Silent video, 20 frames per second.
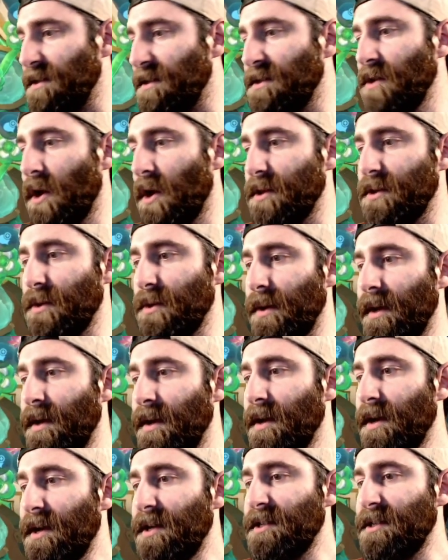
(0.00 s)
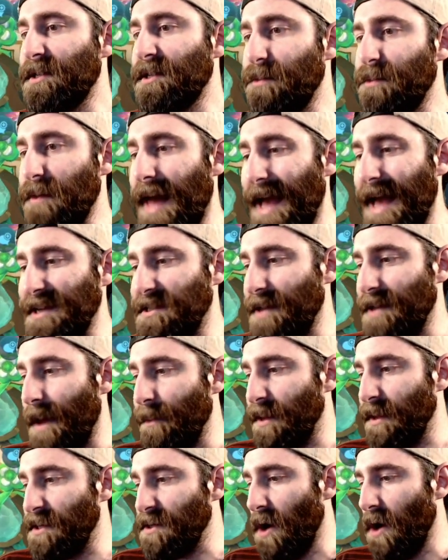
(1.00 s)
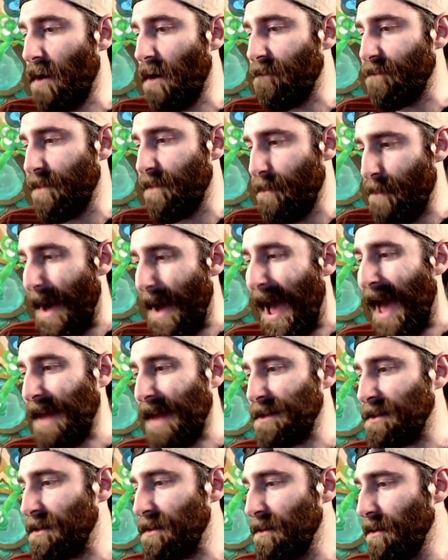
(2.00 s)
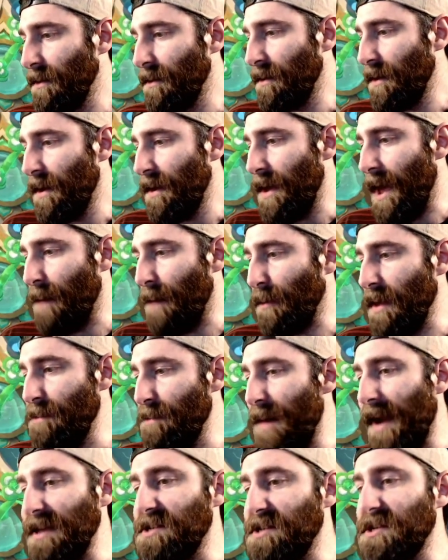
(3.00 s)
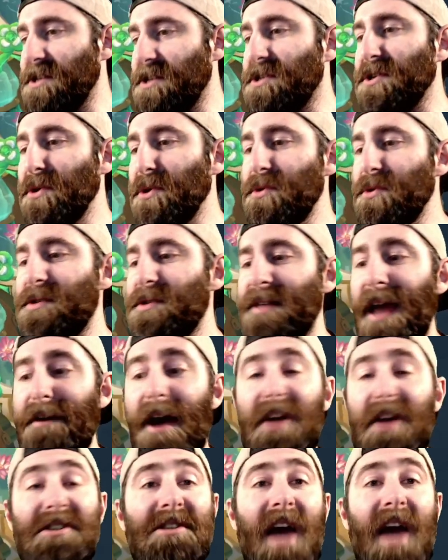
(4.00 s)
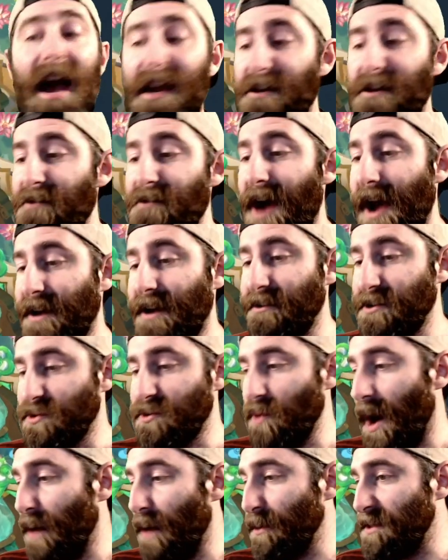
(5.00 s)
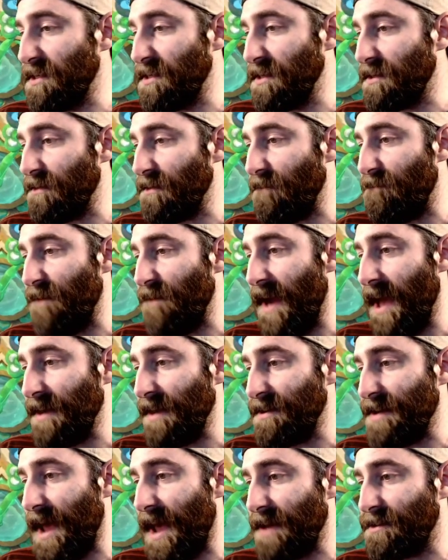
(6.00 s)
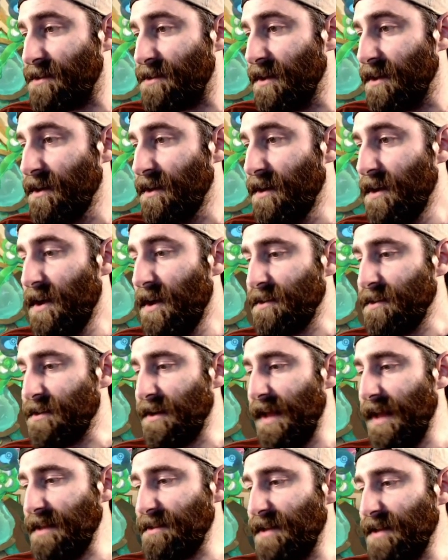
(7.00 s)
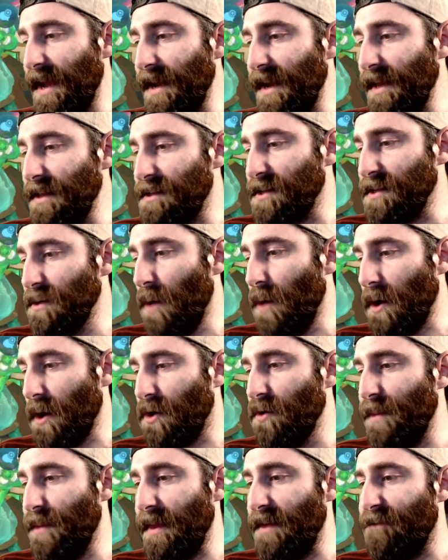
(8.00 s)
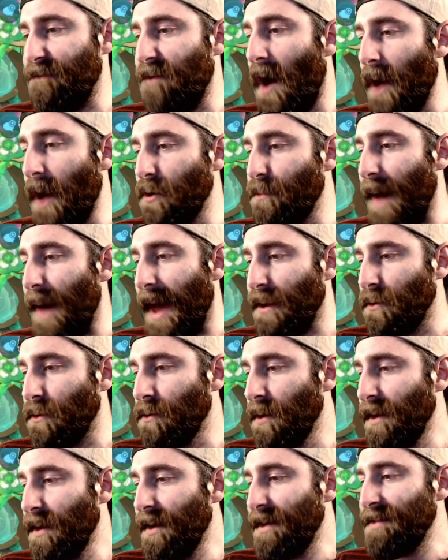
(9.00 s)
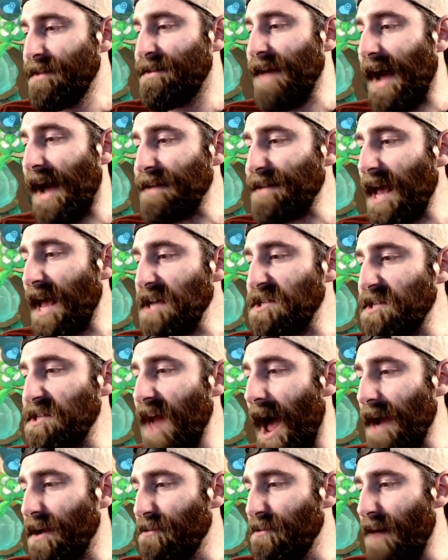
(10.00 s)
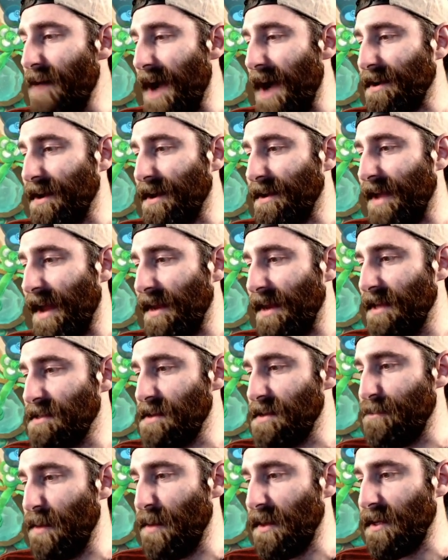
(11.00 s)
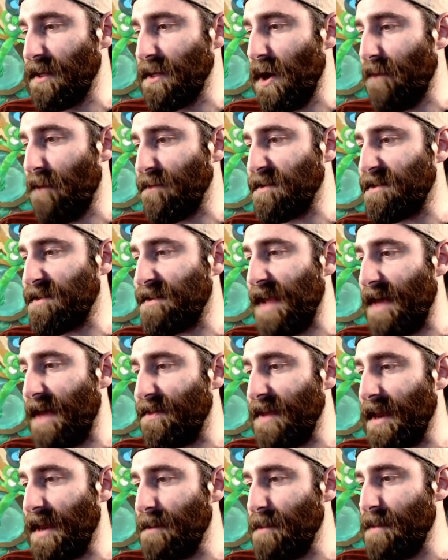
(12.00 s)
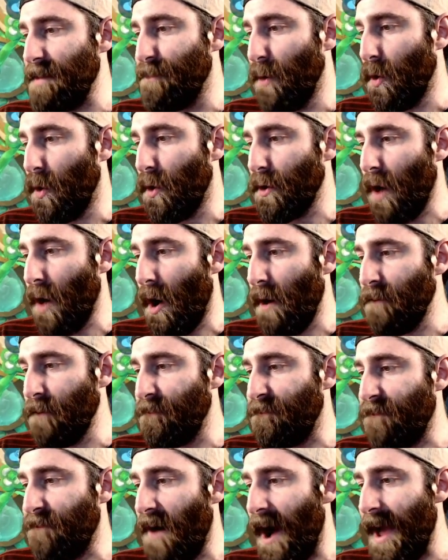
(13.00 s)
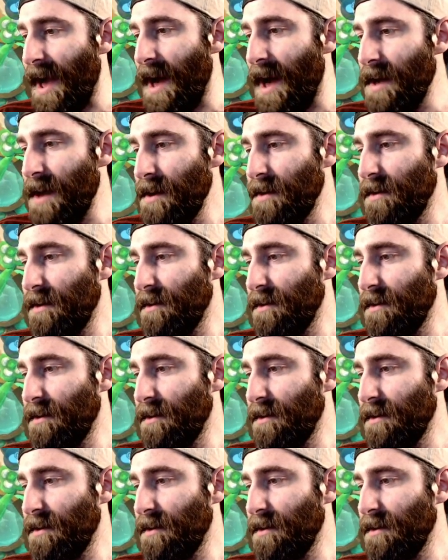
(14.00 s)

it's not doing splash damage off the bat. And we managed to 2-star our Shakaraka as well, which is fantastic. So let's get into what could be the final battle. Does our Shakaraka get his ability off and set the enemy board on fire?